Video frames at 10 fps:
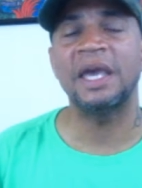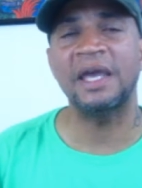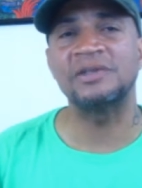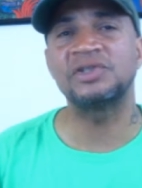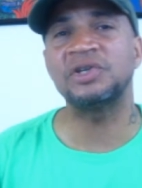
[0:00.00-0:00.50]

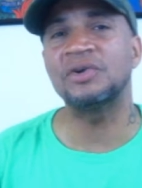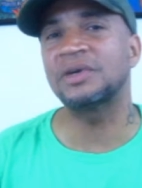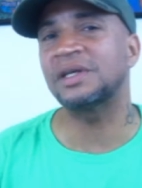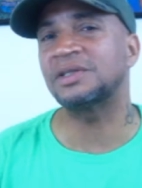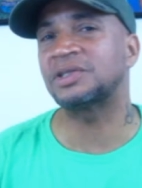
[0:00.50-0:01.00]
and
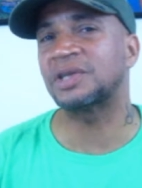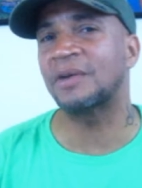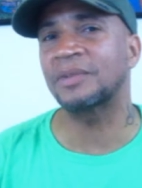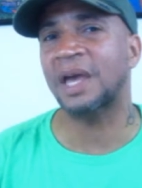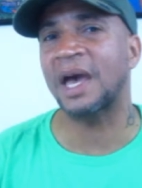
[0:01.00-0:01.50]
still get
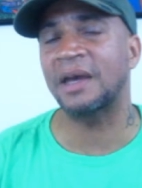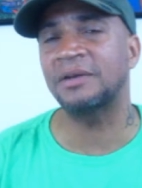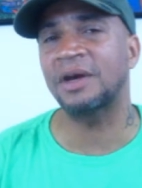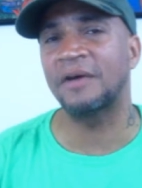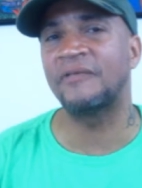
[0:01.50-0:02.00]
some
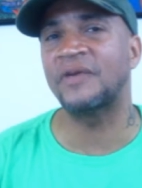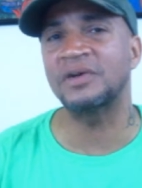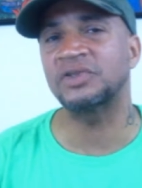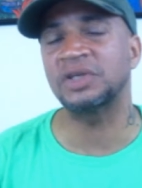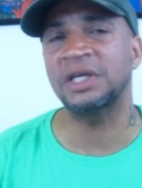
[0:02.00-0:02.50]
kind of
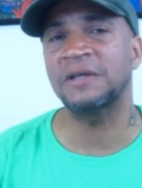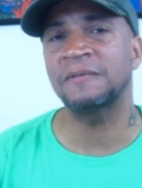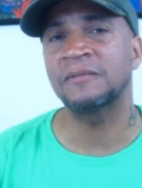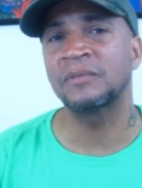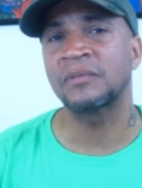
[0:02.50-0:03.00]

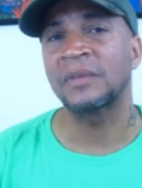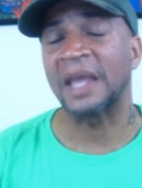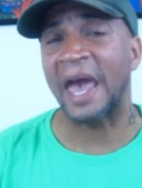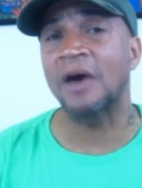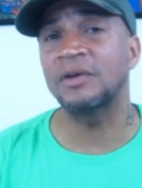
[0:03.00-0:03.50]
functioning
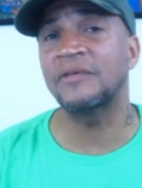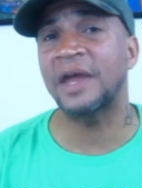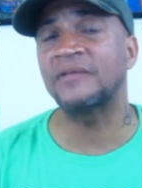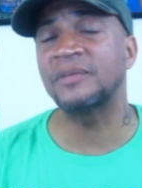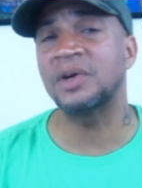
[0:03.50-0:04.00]
out of
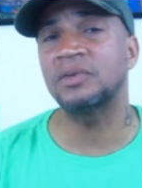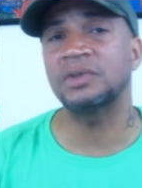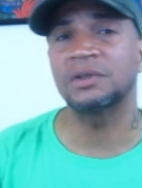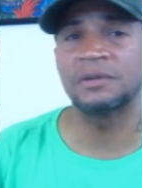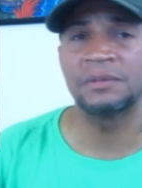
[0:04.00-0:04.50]
that remote?